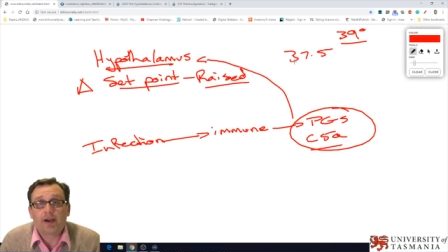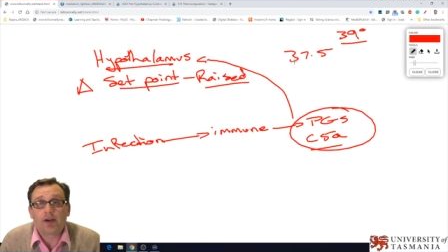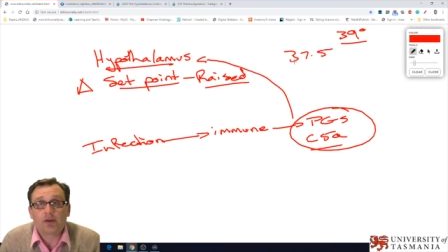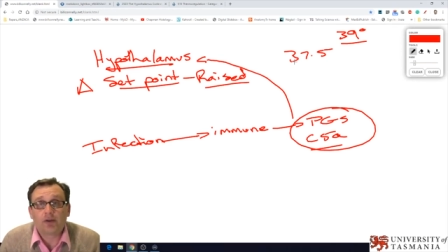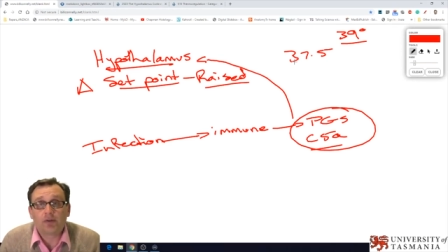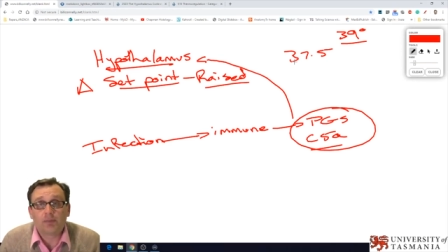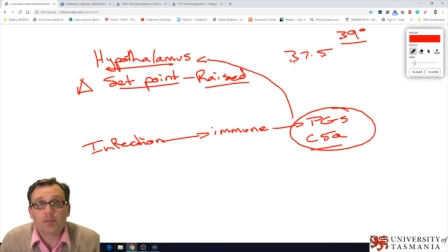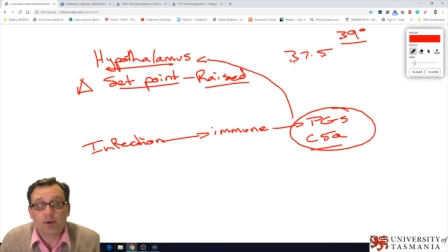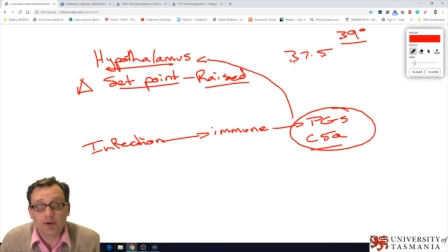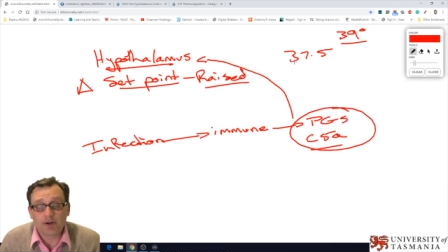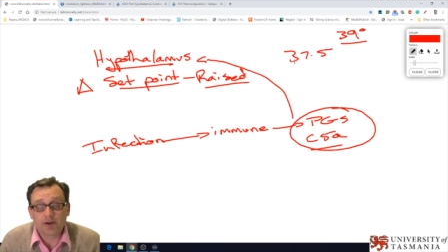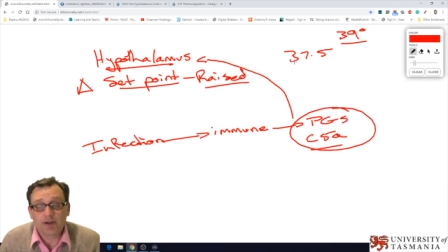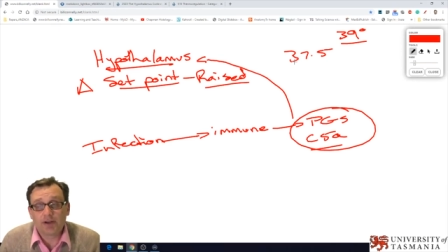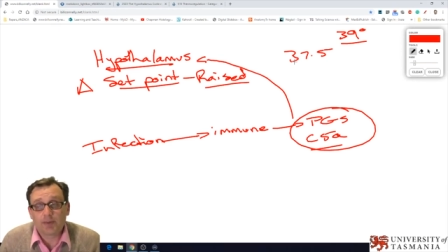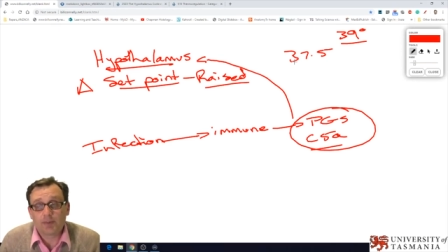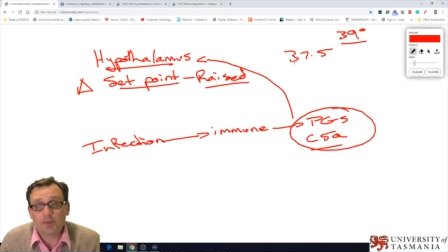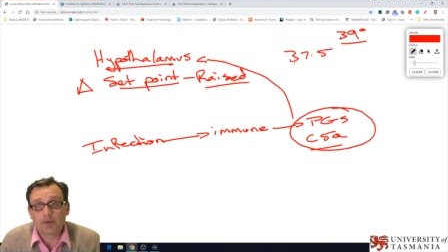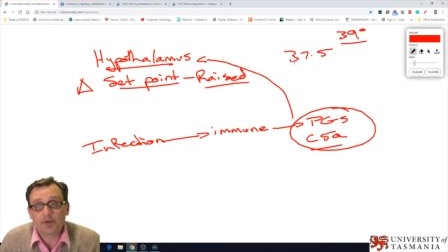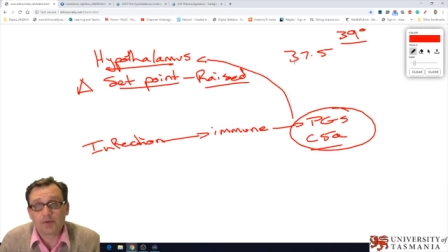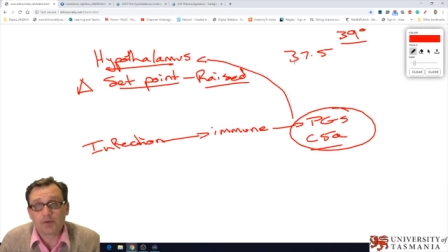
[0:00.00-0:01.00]
of our
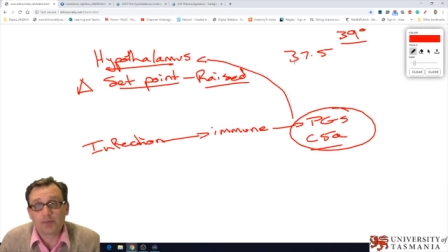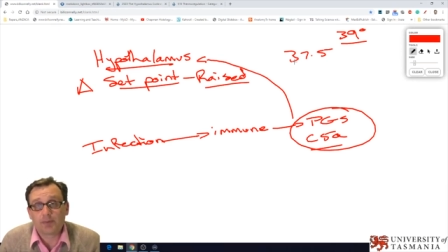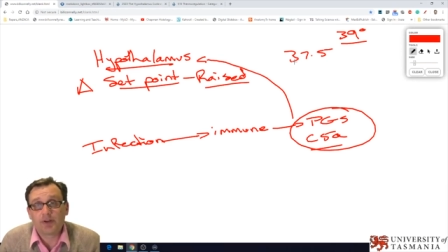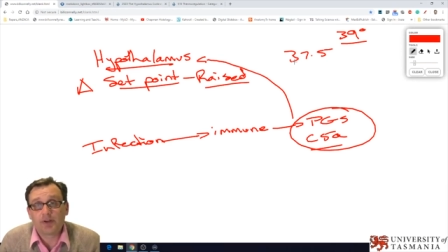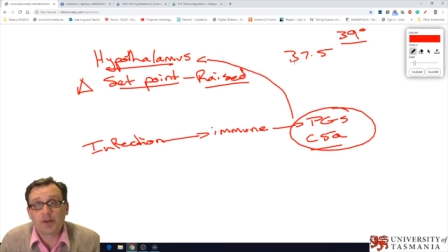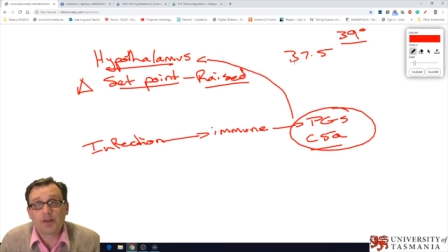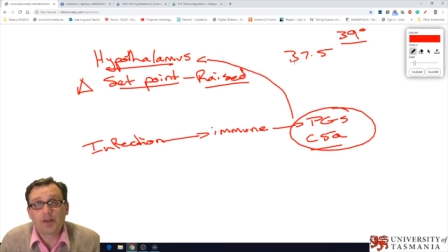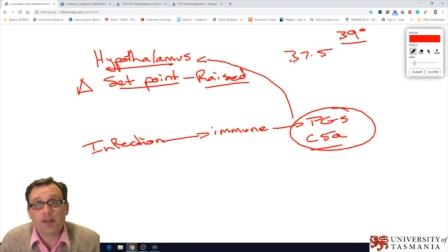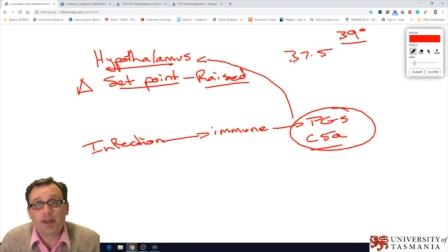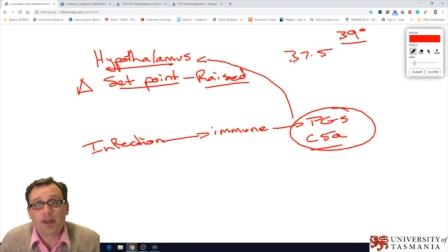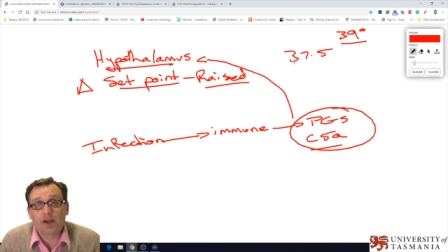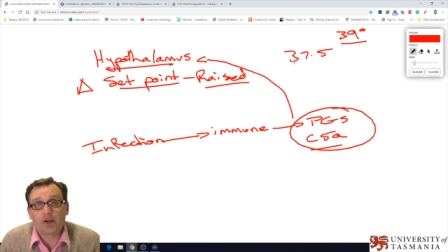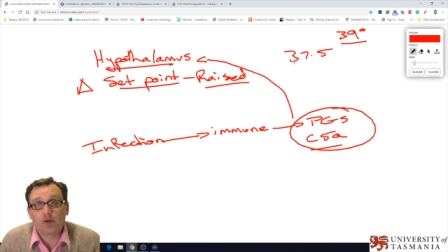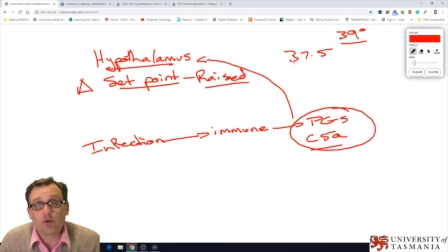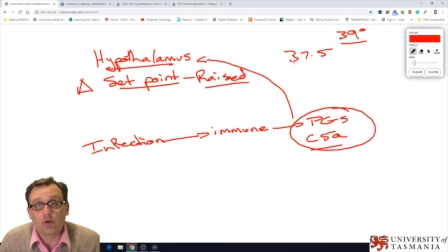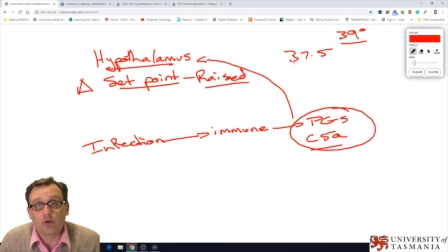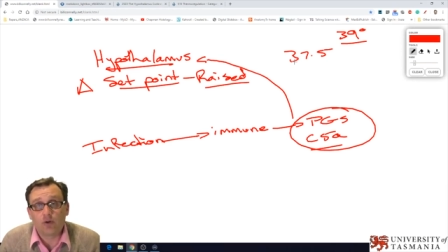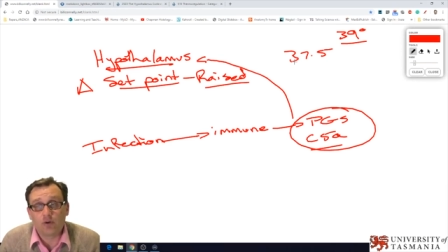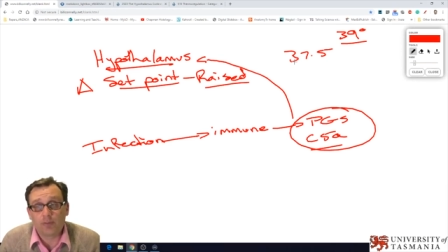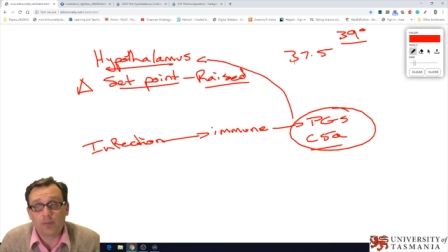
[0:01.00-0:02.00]
body temperature and
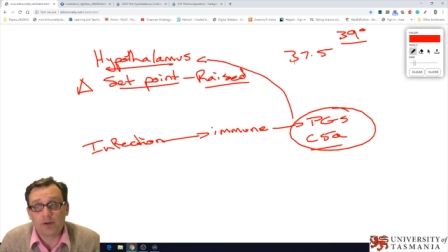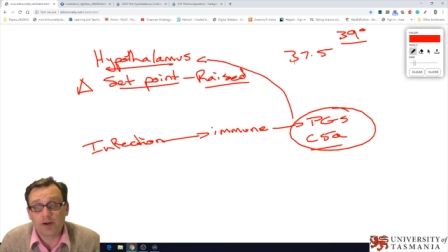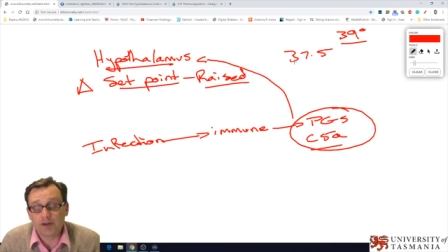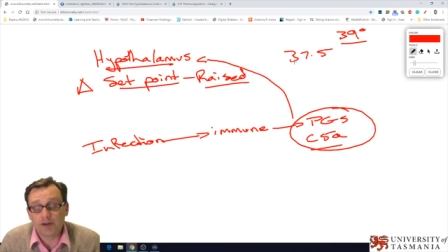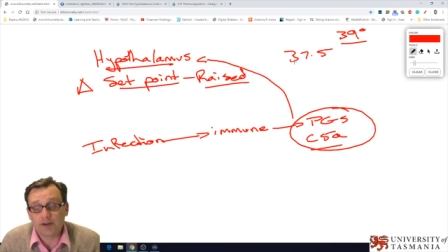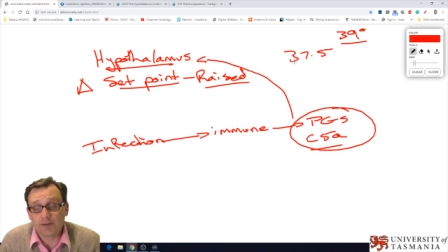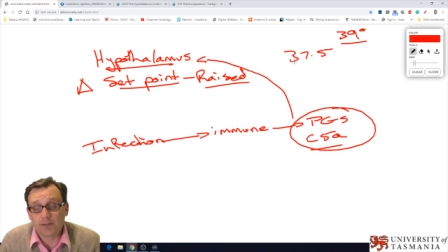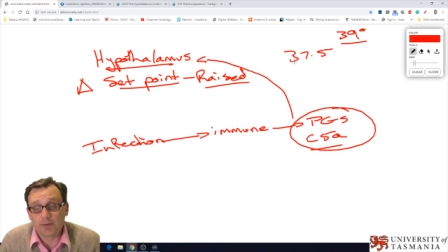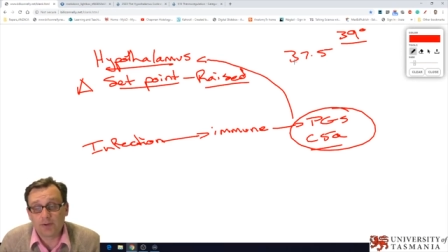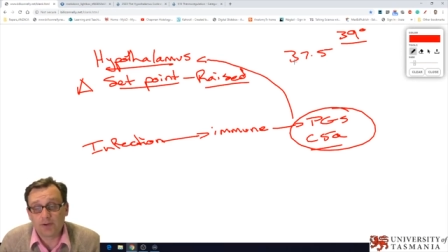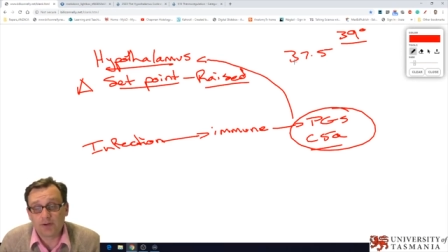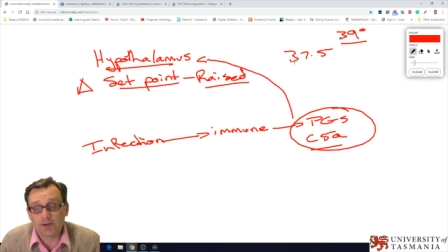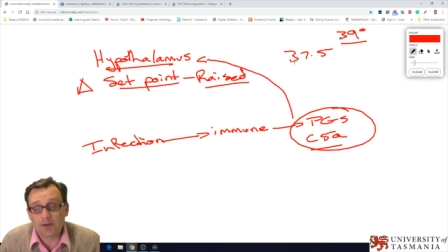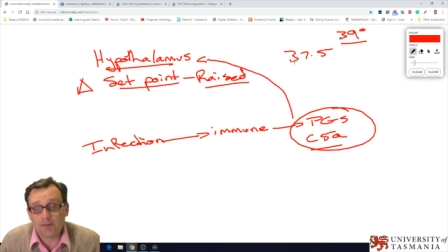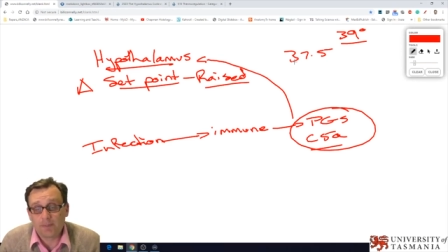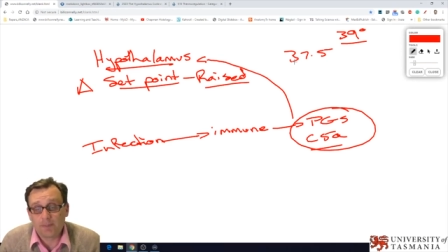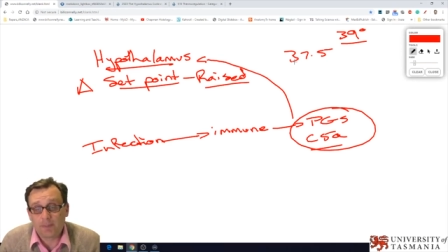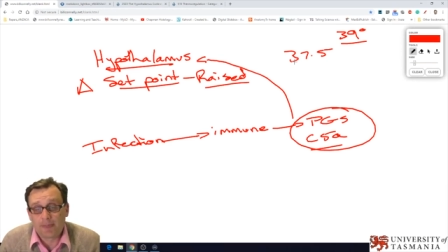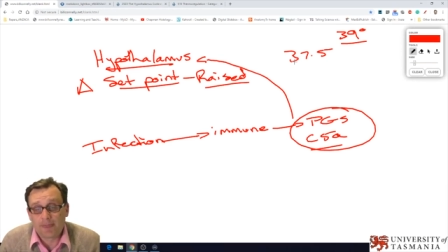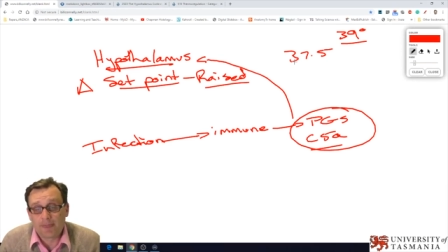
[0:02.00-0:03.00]
particularly our core body
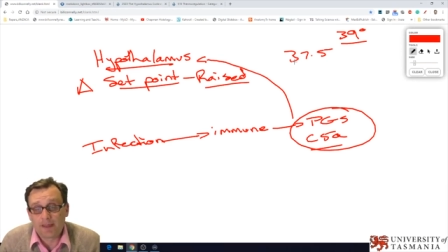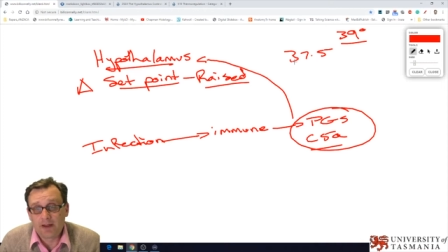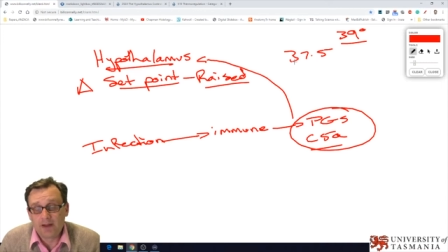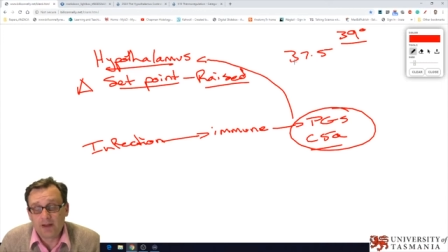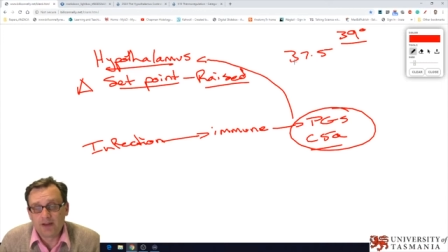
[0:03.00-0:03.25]
temperature